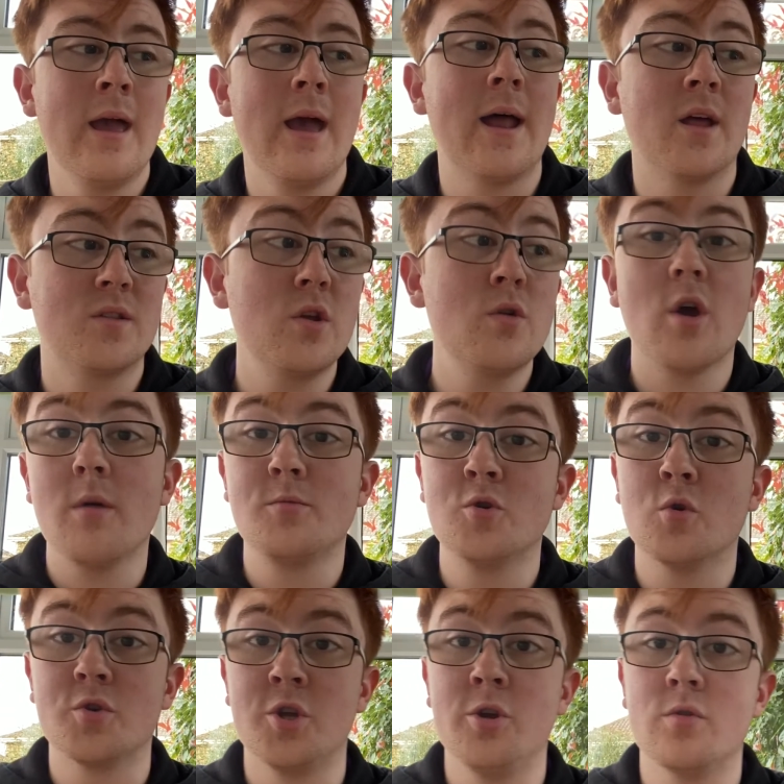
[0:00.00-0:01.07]
and I do hope
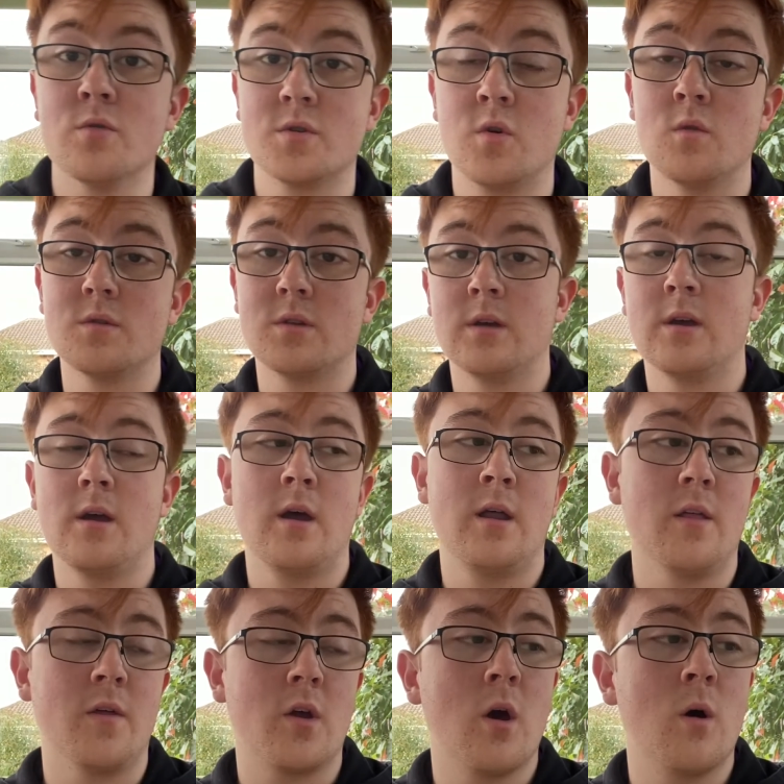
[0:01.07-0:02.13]
Jordan Hugill scores
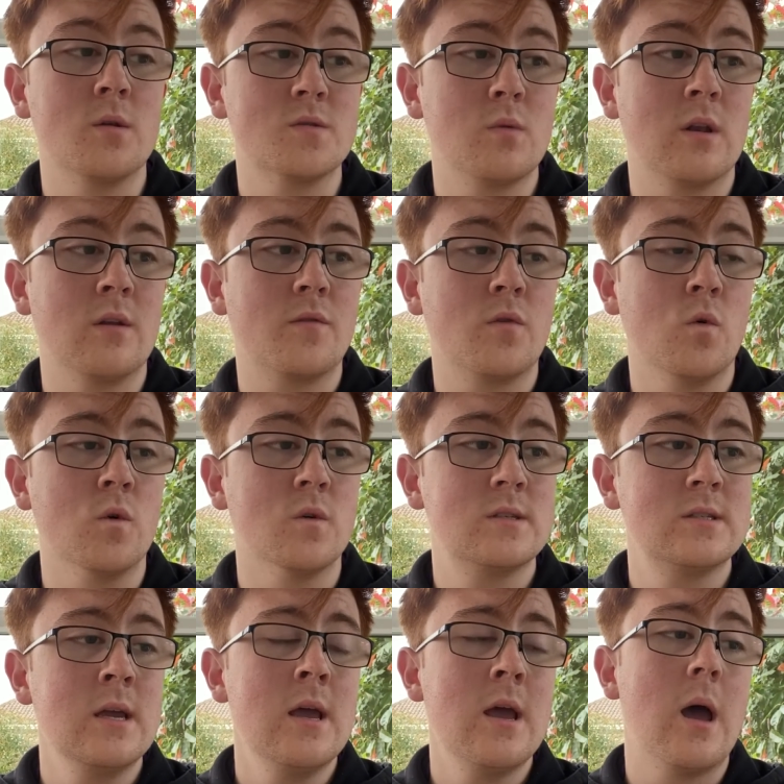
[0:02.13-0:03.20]
another goal as well, of course.